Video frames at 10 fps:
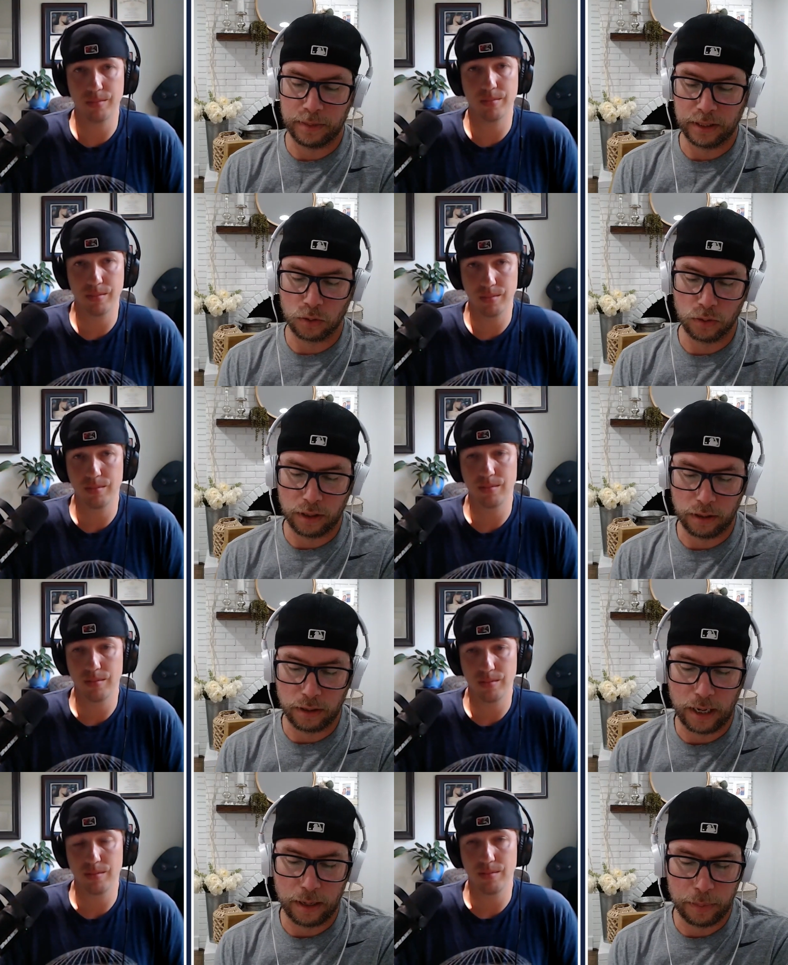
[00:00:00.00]
Speaker 1: big school there or
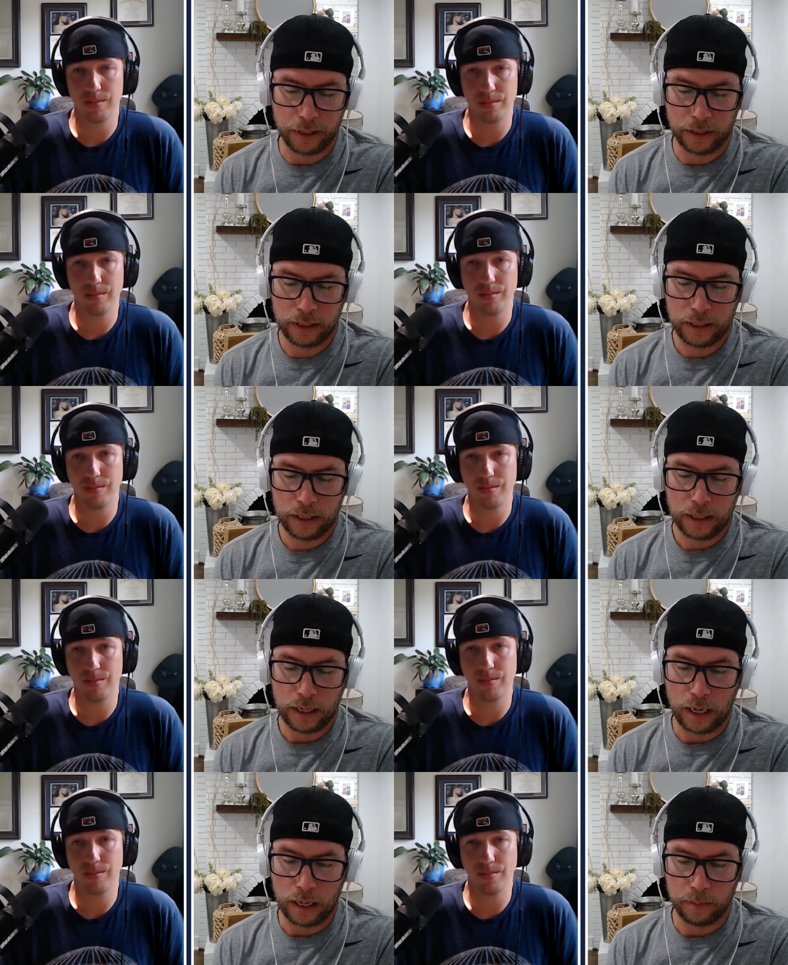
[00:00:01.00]
not, but
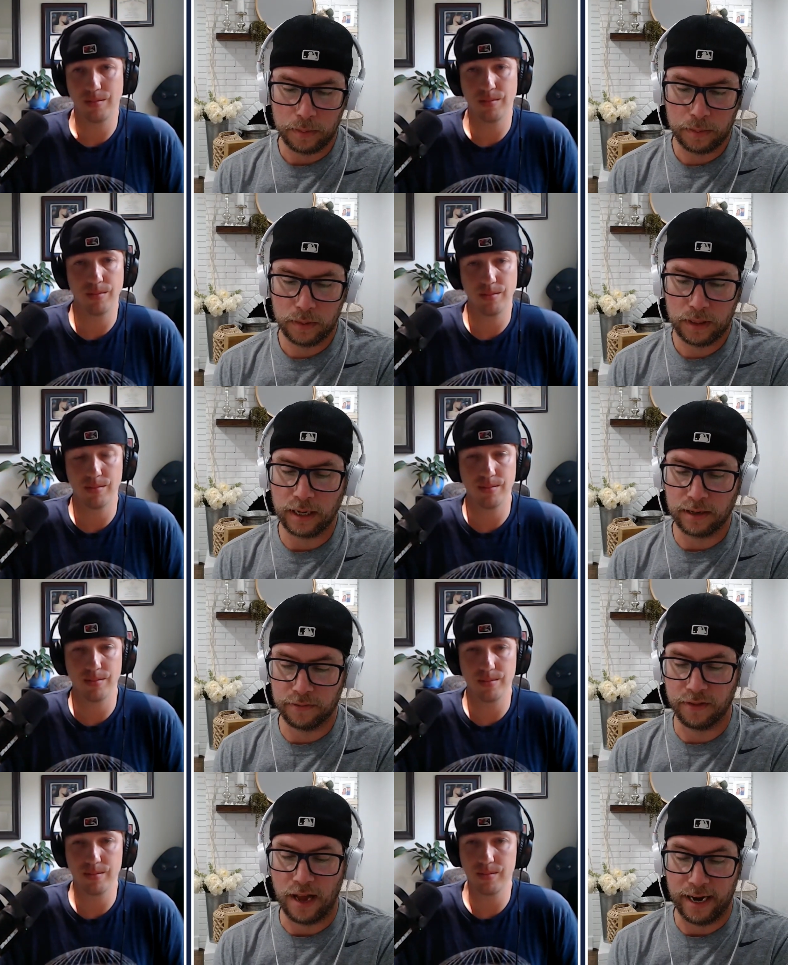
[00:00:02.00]
um, kid can
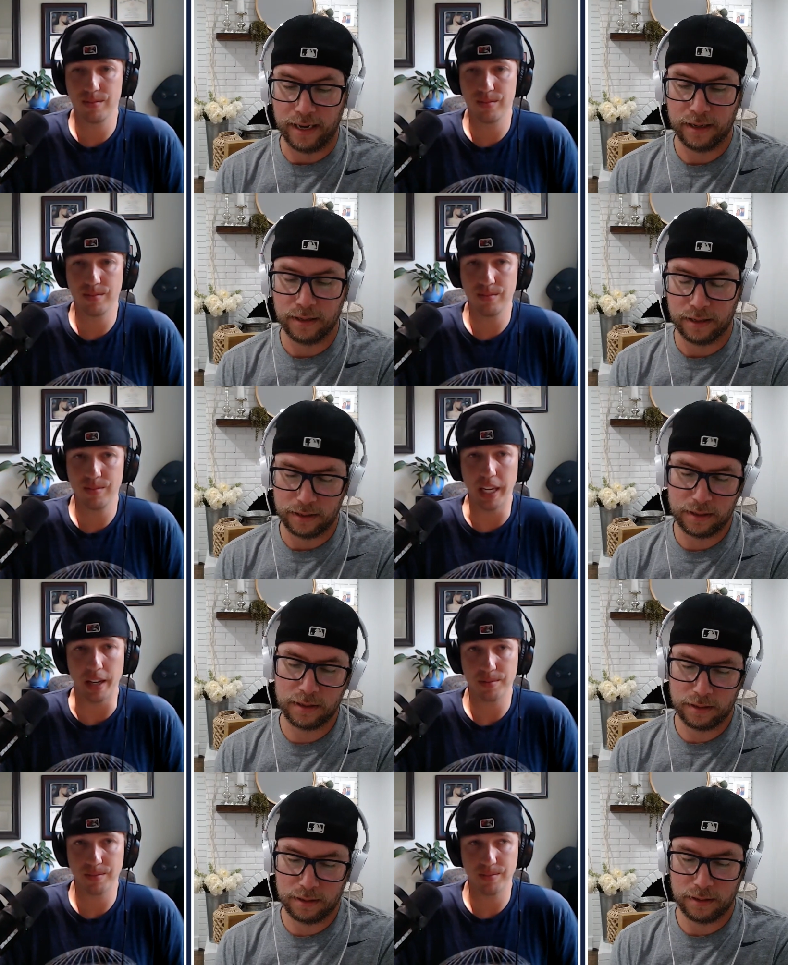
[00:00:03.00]
fly. Let's.
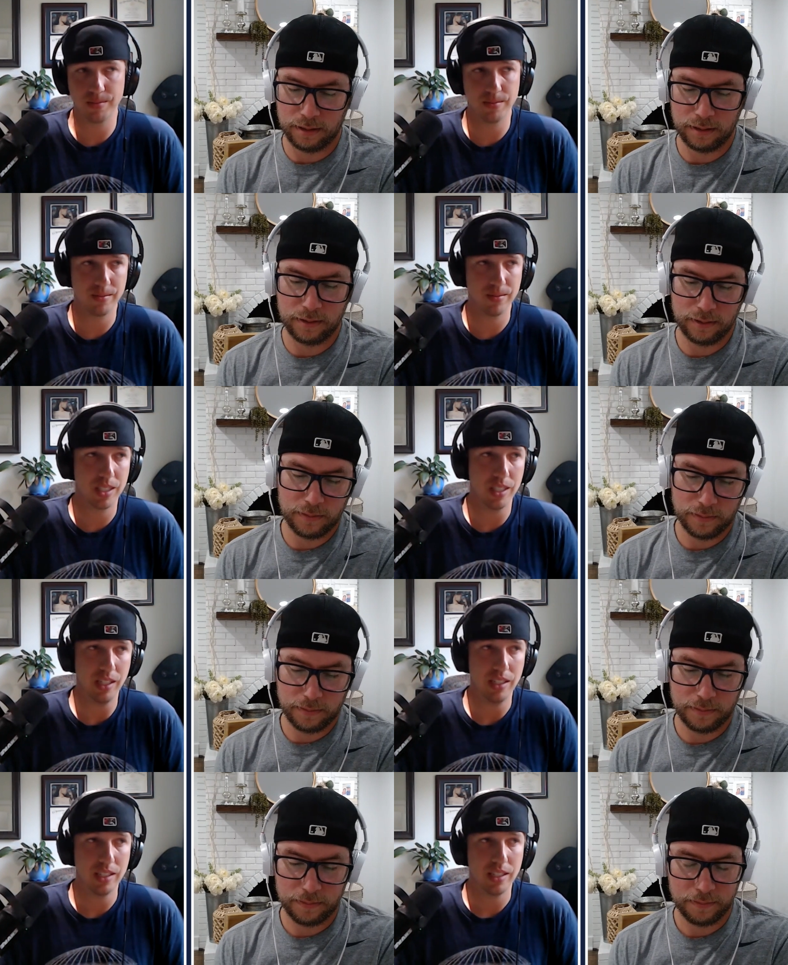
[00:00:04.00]
Yeah.
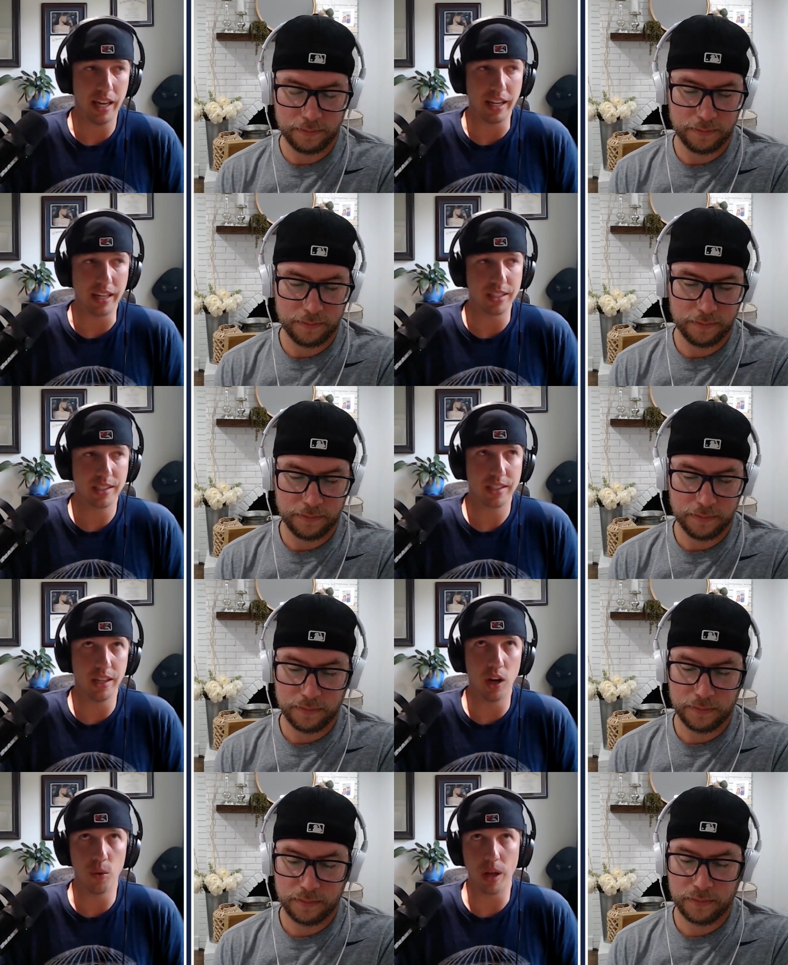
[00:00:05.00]
And
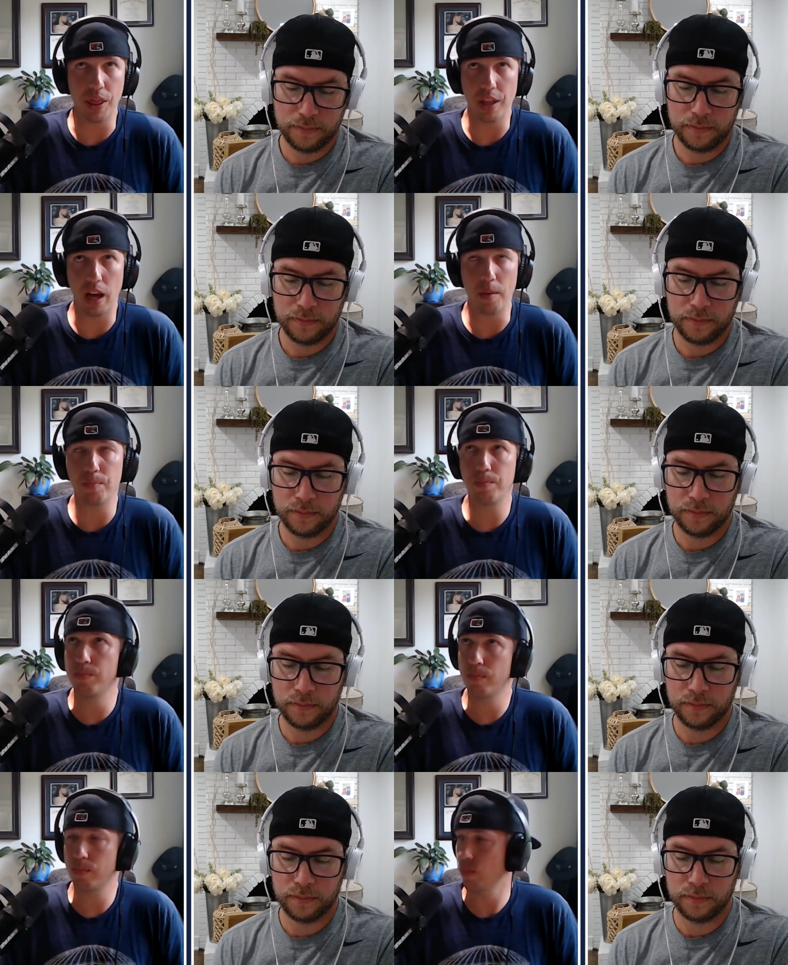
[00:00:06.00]
Speaker 2: you know, if I,
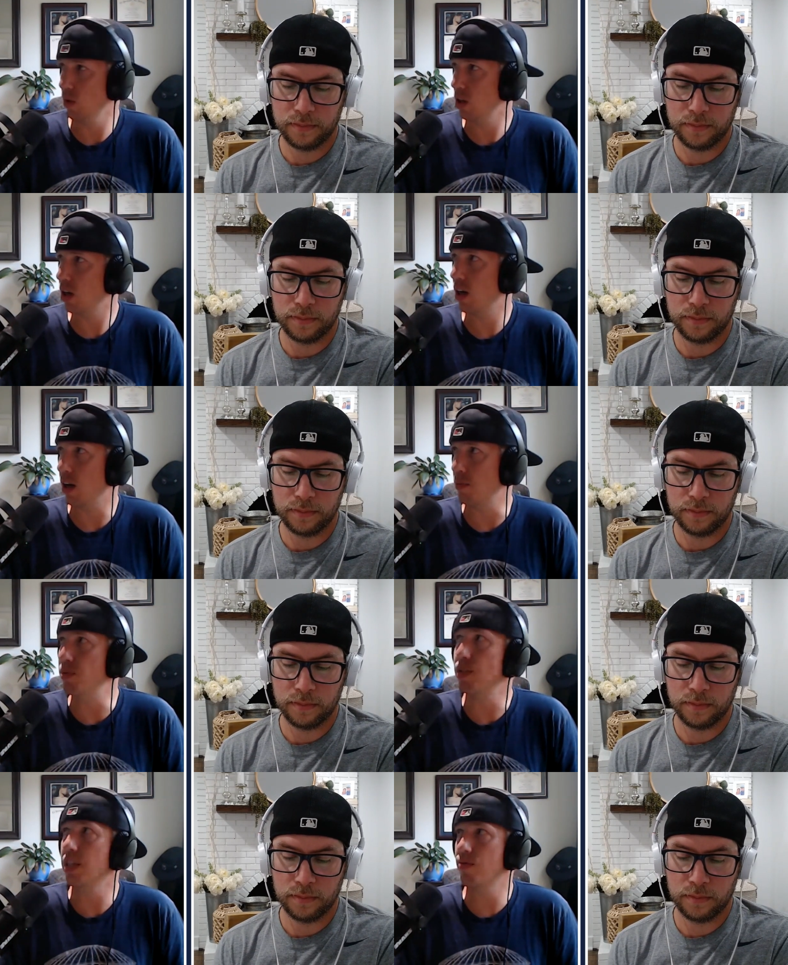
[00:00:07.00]

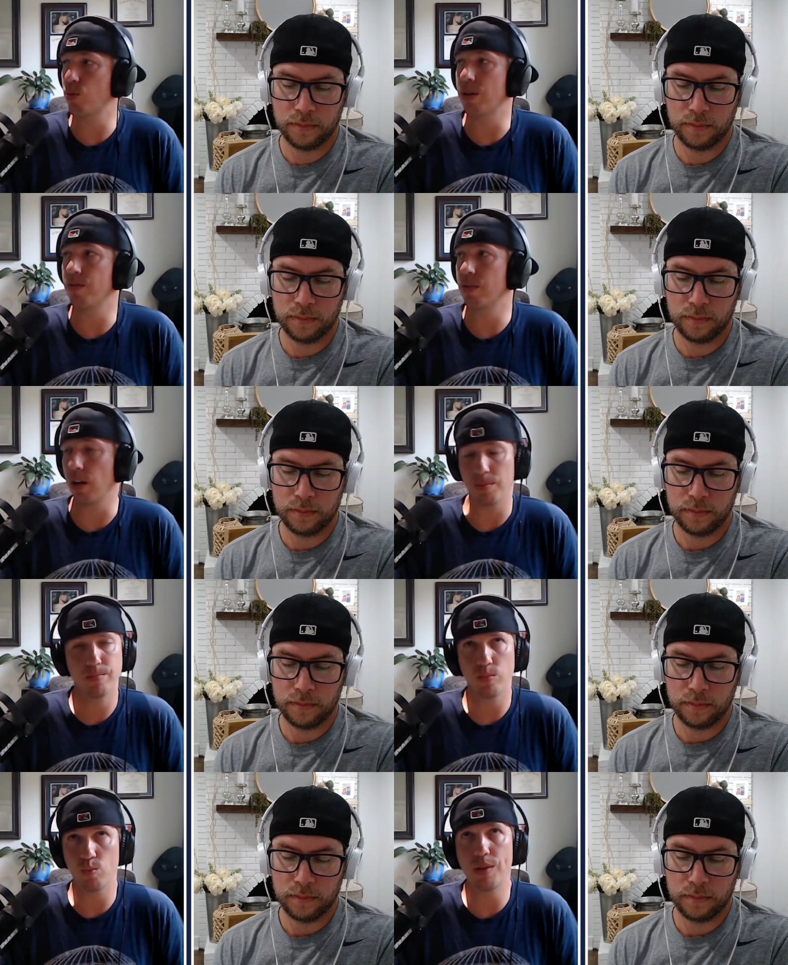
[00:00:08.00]
I believe we, you
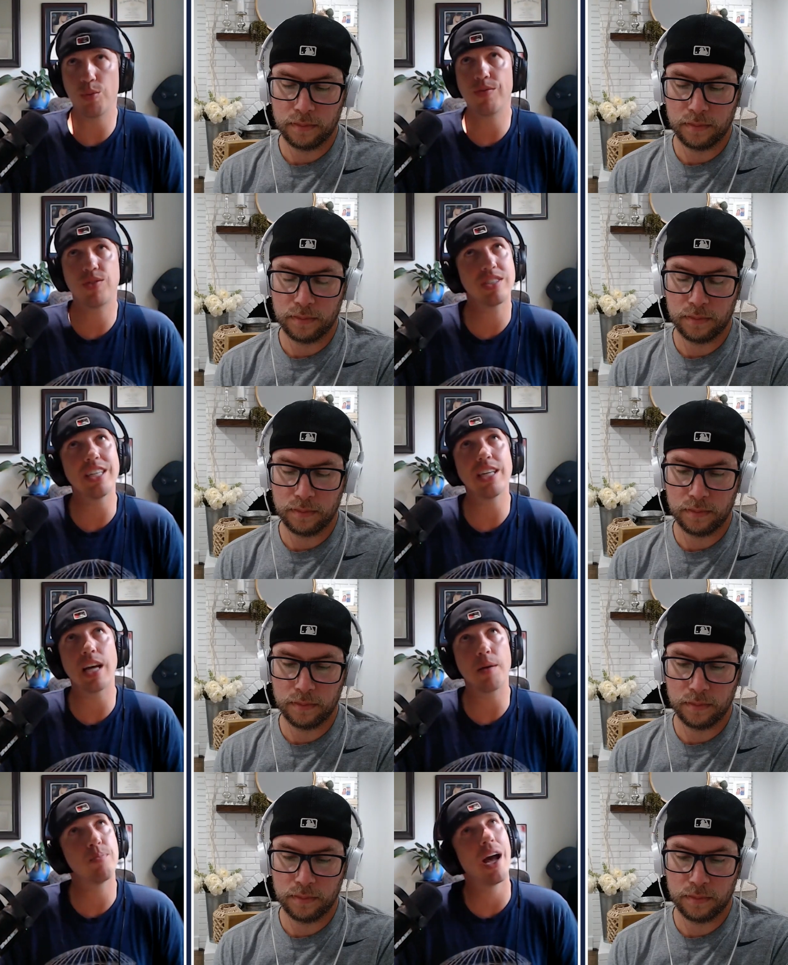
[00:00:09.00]
know, we we've
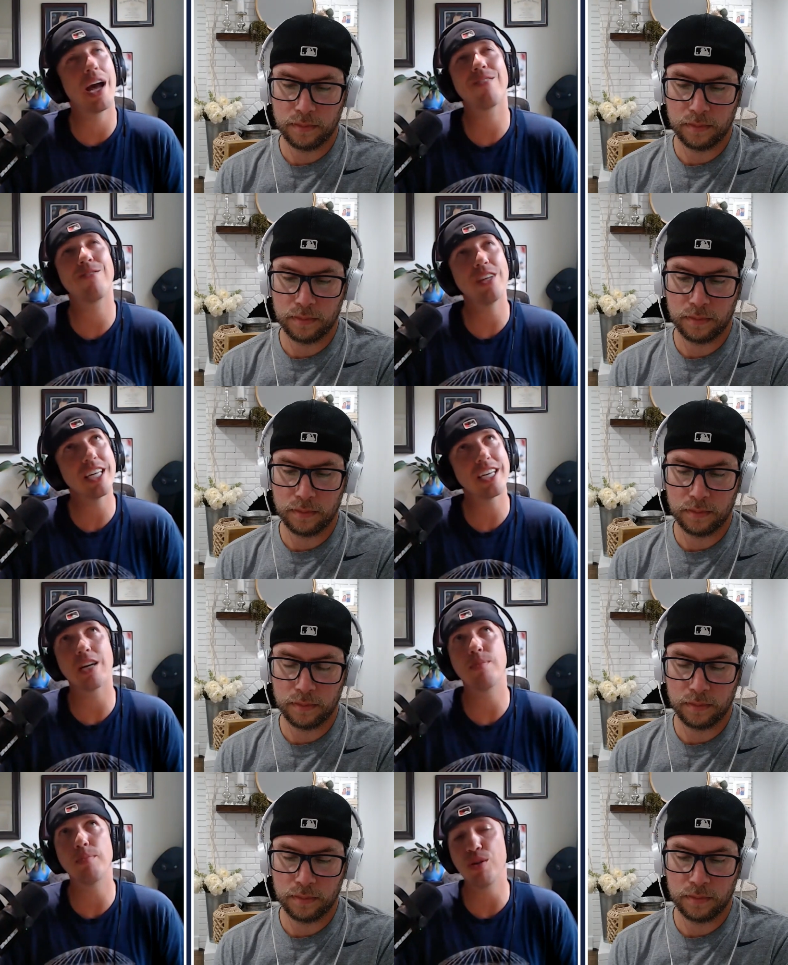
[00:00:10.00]
seen. I, I
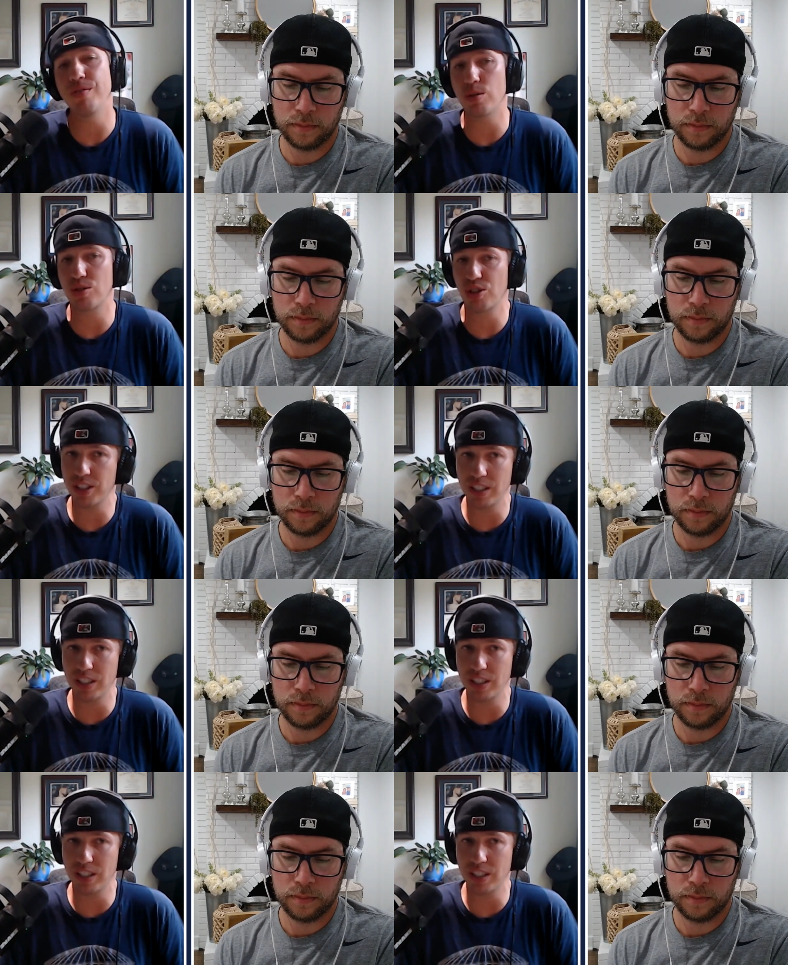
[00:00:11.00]
feel like I remember a video